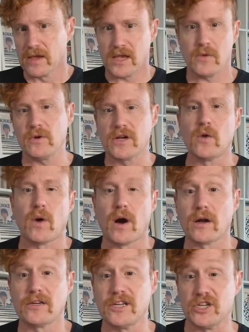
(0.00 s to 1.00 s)
It would go
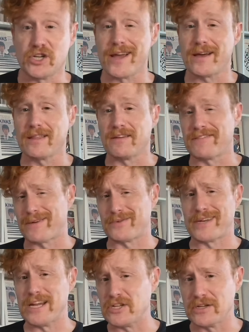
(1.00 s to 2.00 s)
on to shake the
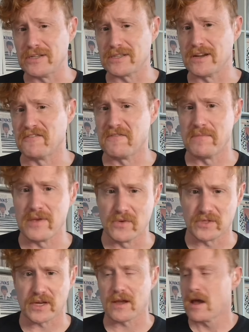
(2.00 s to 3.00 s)
foundations of
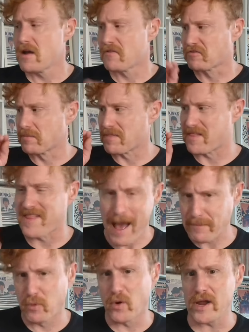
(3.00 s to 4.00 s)
music from
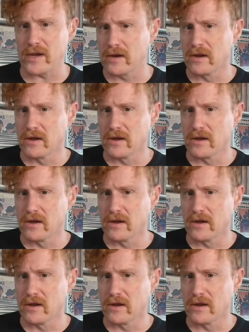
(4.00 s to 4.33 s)
that point